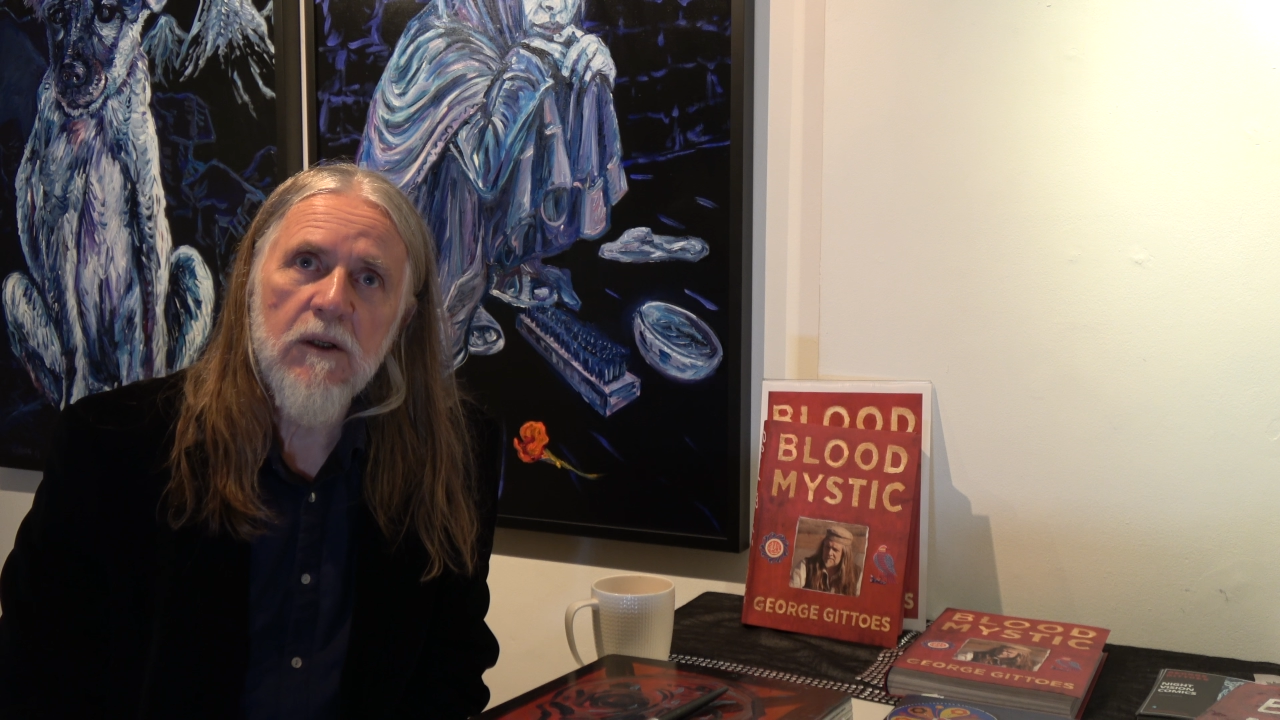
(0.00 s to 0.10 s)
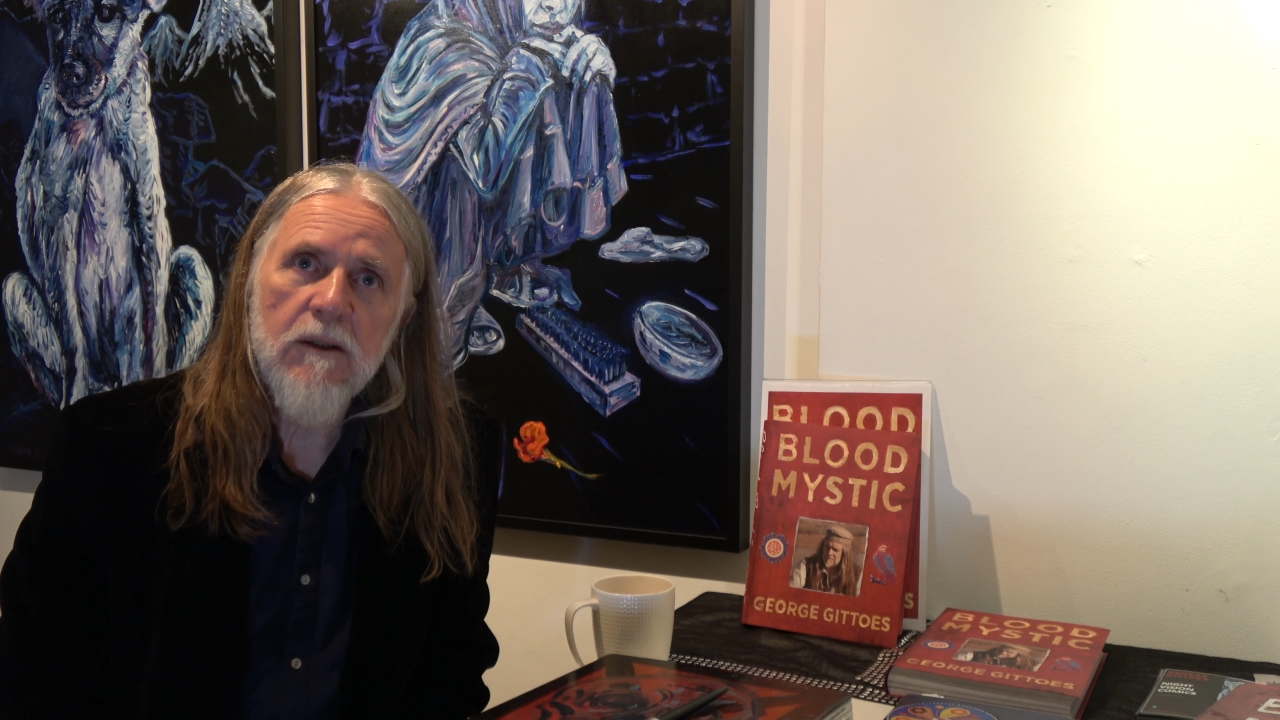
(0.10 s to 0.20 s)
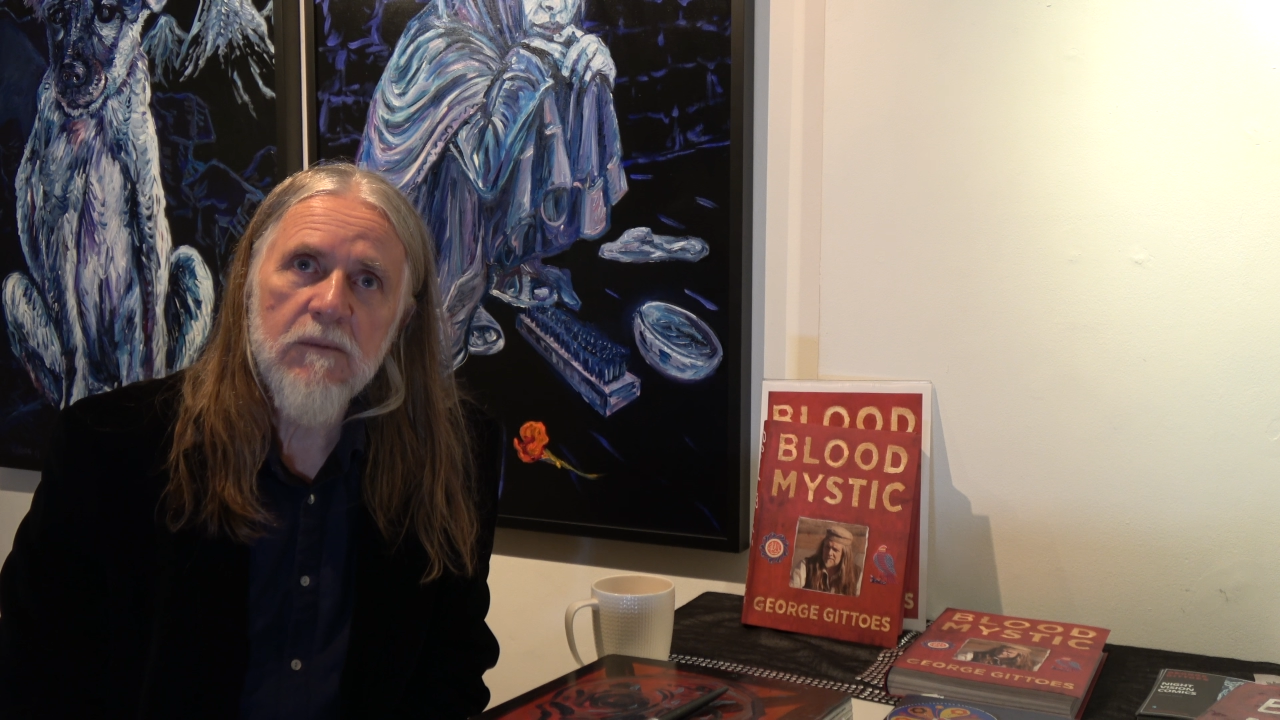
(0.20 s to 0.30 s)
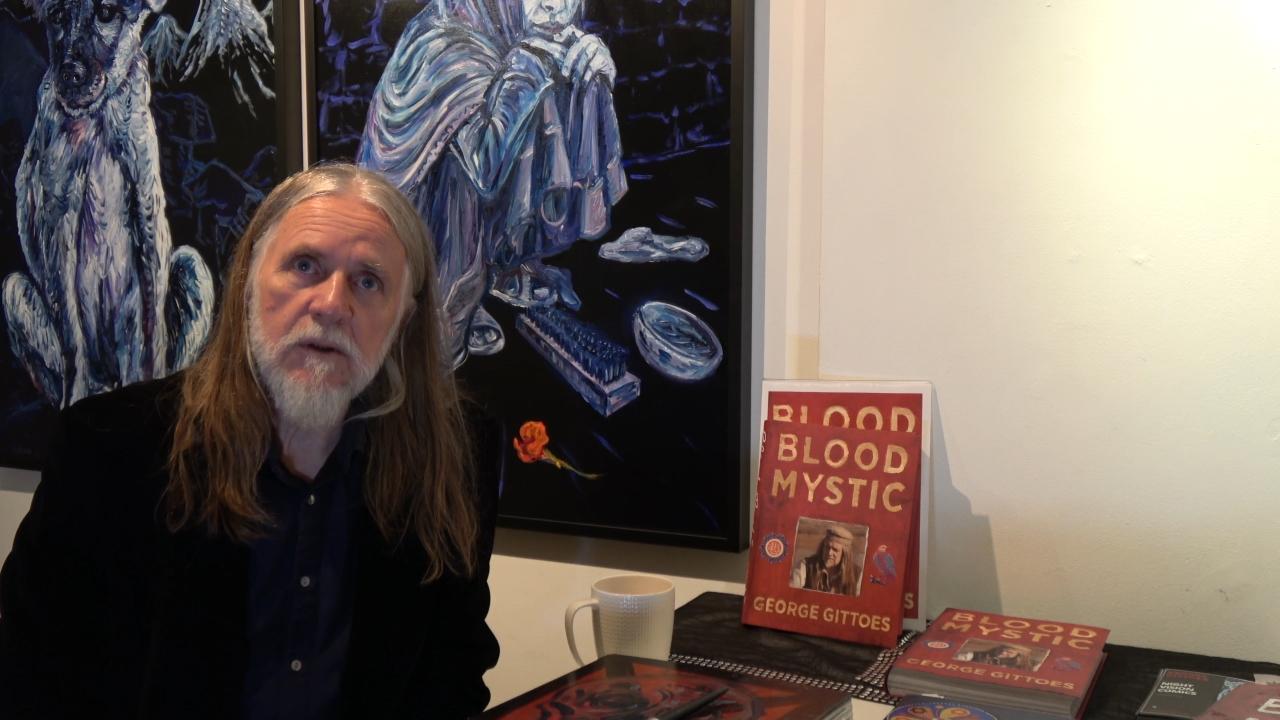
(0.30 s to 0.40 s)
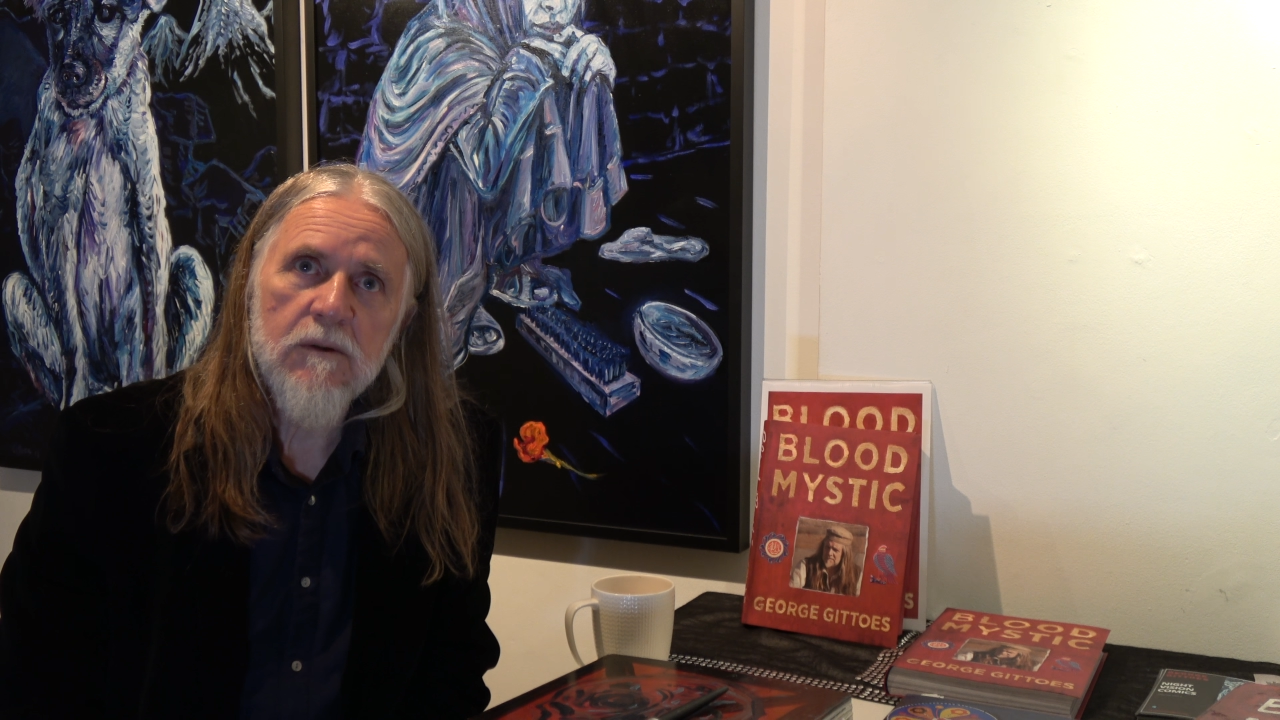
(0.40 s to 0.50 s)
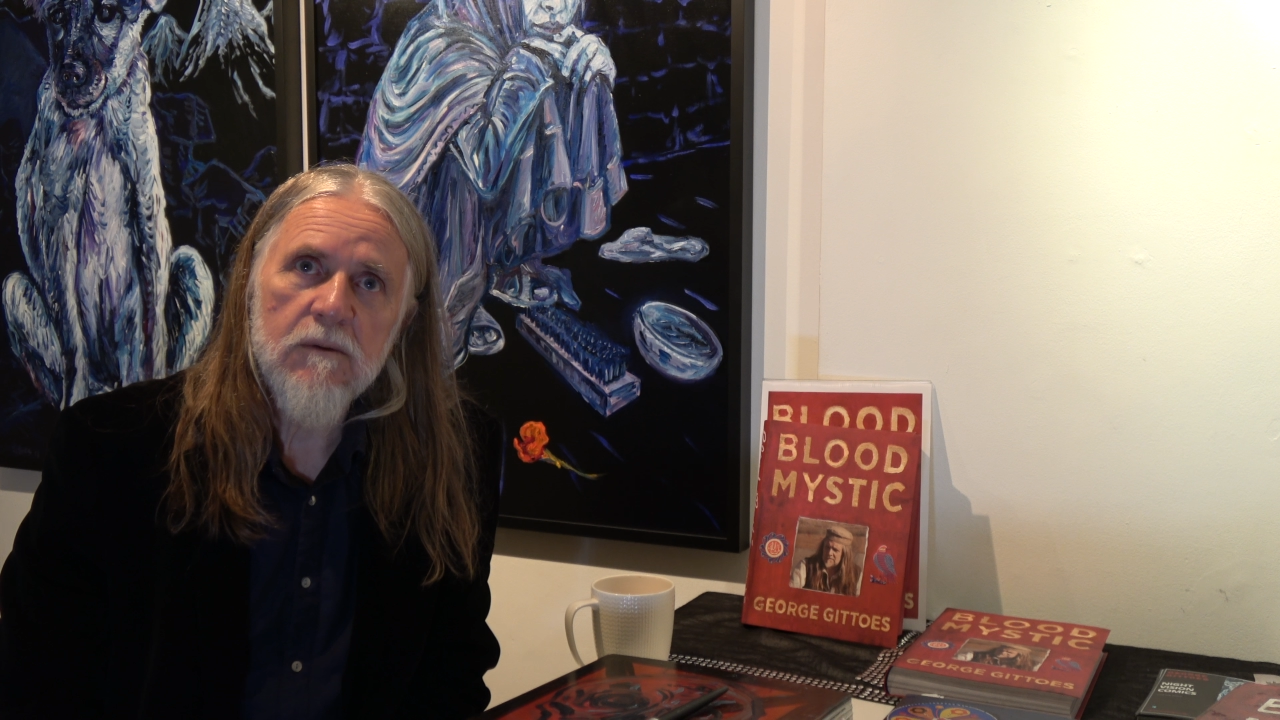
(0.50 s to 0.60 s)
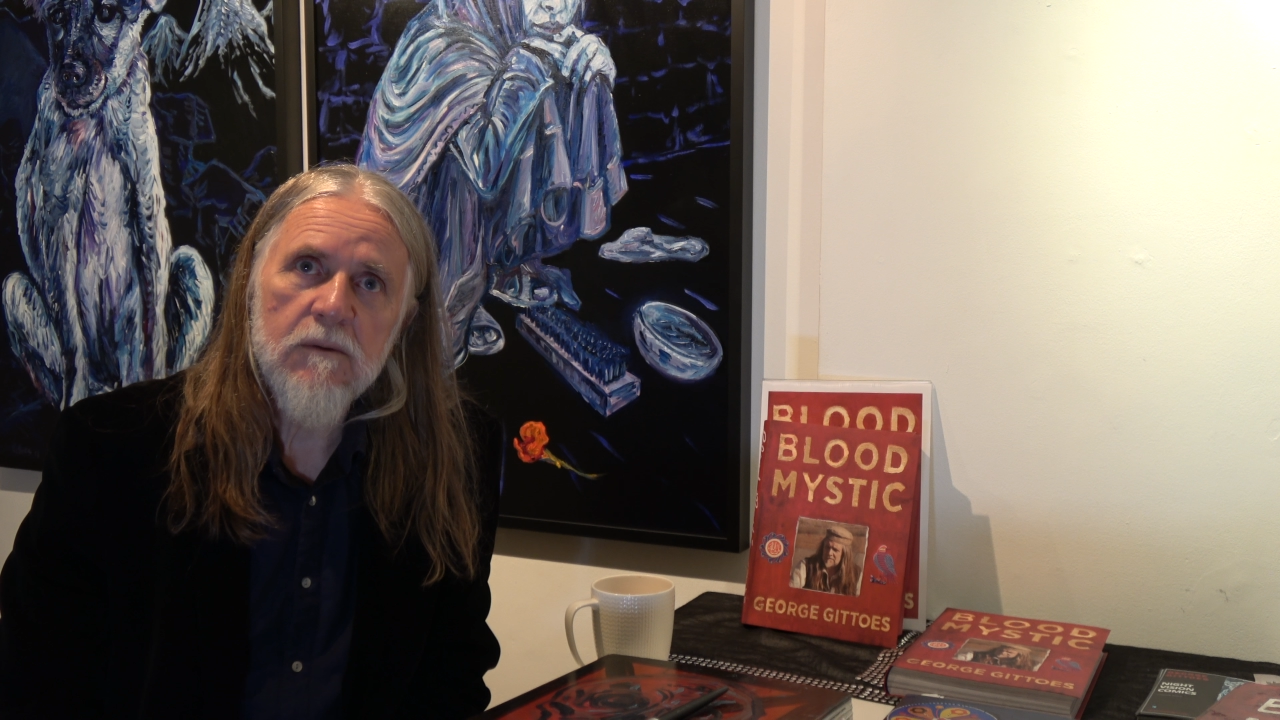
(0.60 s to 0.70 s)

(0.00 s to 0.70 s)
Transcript: why I'm not